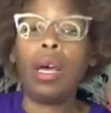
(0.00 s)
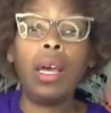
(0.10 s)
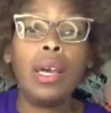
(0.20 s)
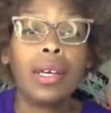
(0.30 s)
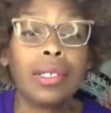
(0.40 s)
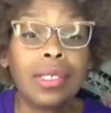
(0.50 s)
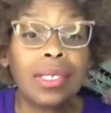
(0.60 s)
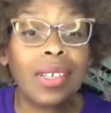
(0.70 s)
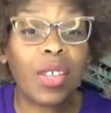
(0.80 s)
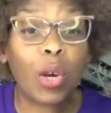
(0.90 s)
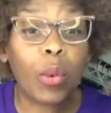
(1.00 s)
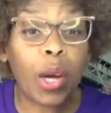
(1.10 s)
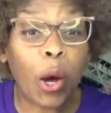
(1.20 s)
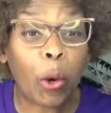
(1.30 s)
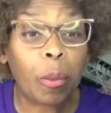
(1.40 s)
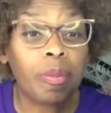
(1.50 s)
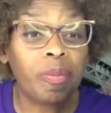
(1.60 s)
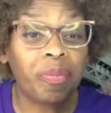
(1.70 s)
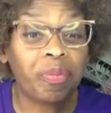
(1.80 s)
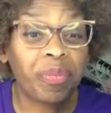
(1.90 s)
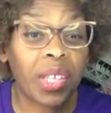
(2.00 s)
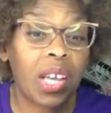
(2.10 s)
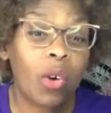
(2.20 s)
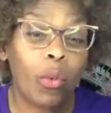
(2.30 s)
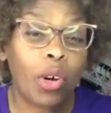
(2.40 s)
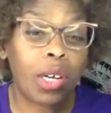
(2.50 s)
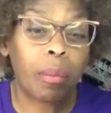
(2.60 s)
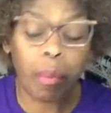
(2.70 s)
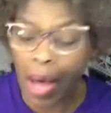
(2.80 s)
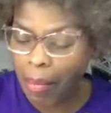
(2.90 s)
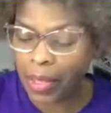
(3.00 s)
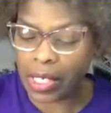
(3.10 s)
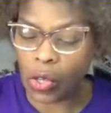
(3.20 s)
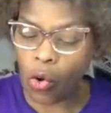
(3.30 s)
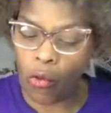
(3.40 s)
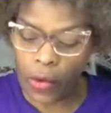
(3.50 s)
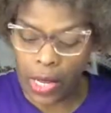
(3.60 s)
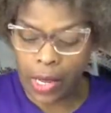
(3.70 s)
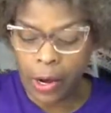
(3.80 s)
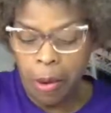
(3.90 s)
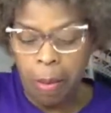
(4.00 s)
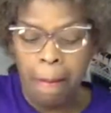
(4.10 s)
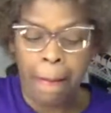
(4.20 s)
And there we go. We're going to pop this over here.